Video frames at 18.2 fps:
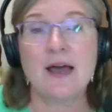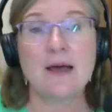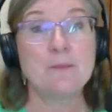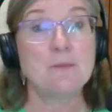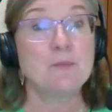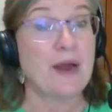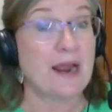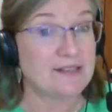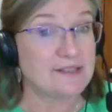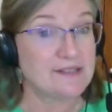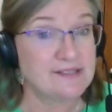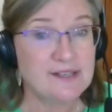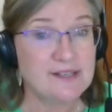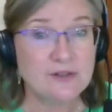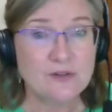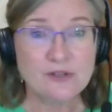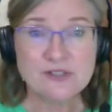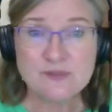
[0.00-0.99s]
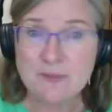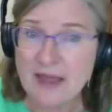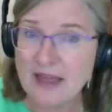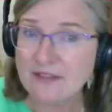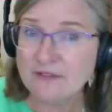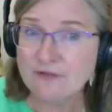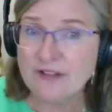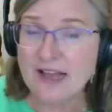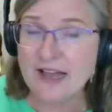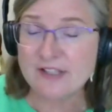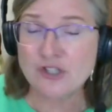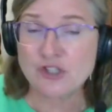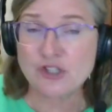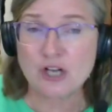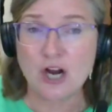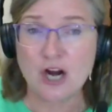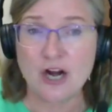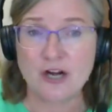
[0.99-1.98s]
practicing those math
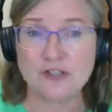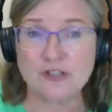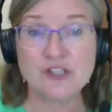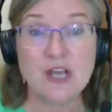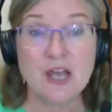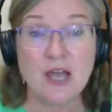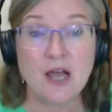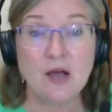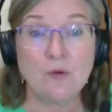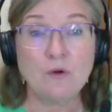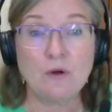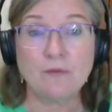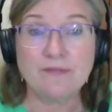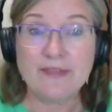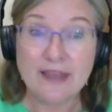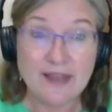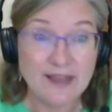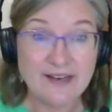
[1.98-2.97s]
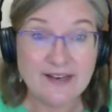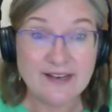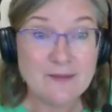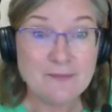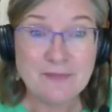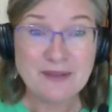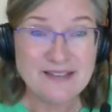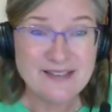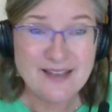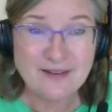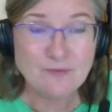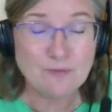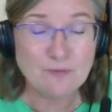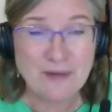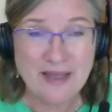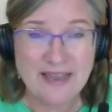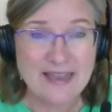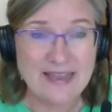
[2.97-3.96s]
flashcards, well, it can be done
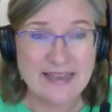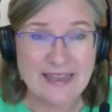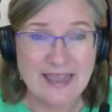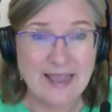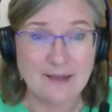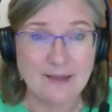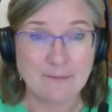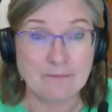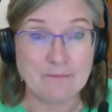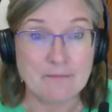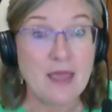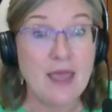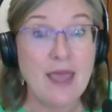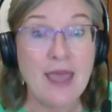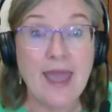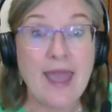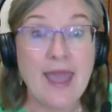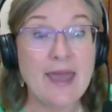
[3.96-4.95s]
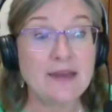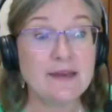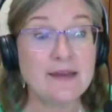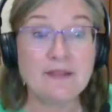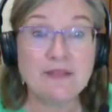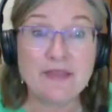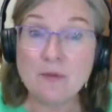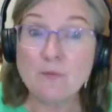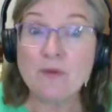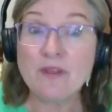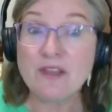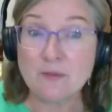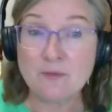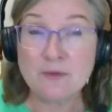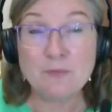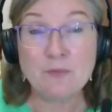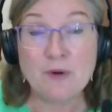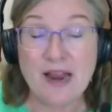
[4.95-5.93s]
by a game. And then we can
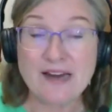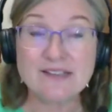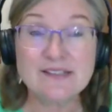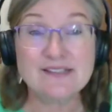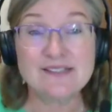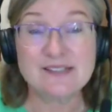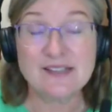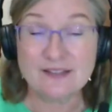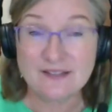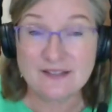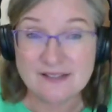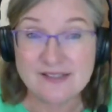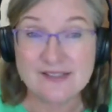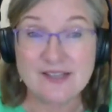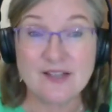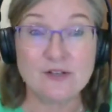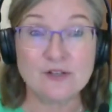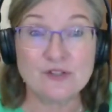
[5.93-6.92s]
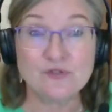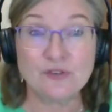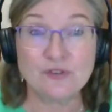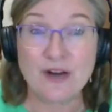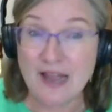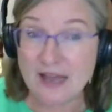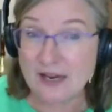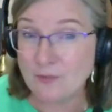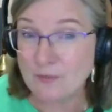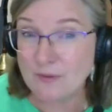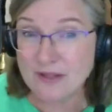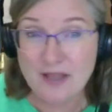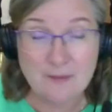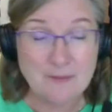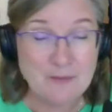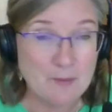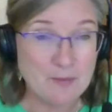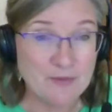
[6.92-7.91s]
be practicing the skills for how do we
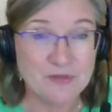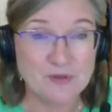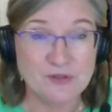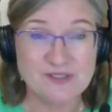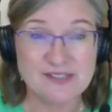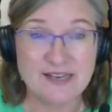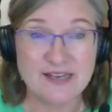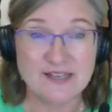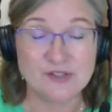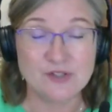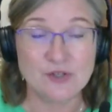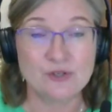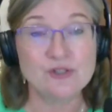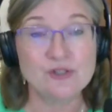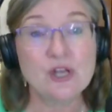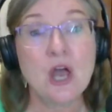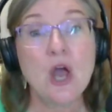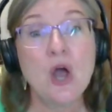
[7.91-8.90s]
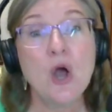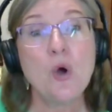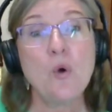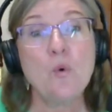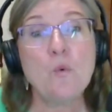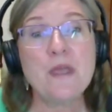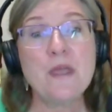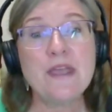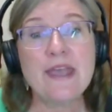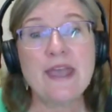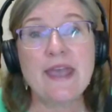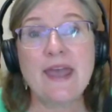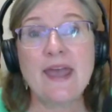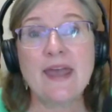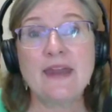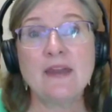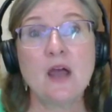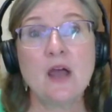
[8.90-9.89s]
come up with those answers. We
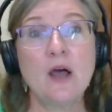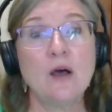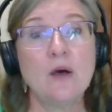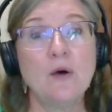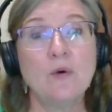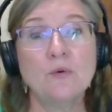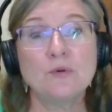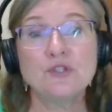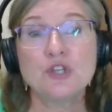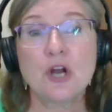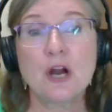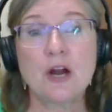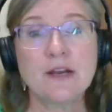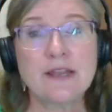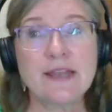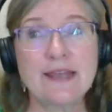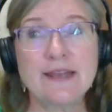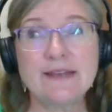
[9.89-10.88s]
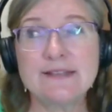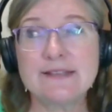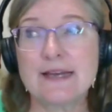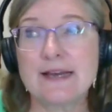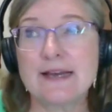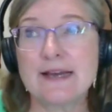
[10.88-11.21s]
can target